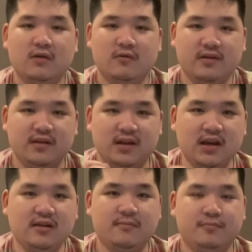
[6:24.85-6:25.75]
We
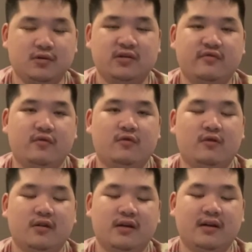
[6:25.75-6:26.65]
need to push
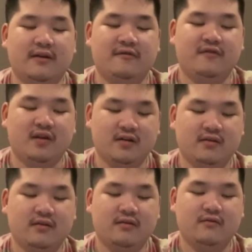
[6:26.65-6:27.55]
forward a
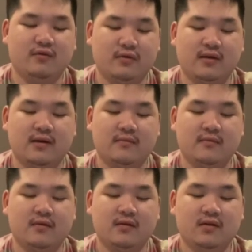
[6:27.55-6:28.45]
fund for them,
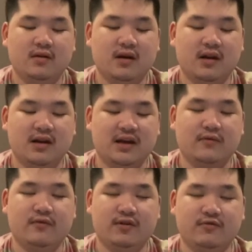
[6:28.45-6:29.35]
and I
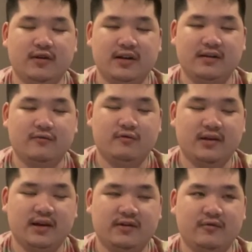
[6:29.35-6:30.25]
can't
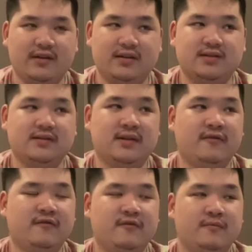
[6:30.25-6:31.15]
reiterate this
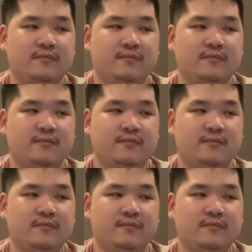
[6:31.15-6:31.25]
enough.